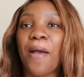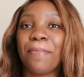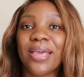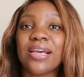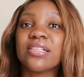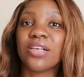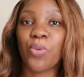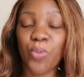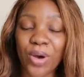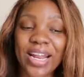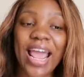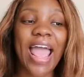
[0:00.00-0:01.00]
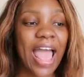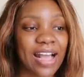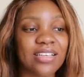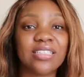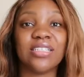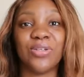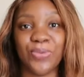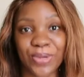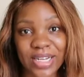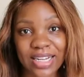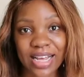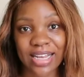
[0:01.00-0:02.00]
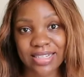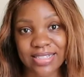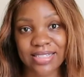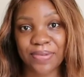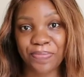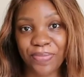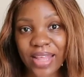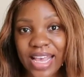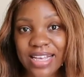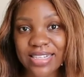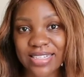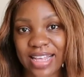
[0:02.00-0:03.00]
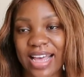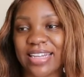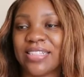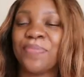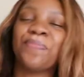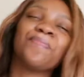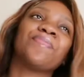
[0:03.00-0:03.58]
Because what I actually realized is that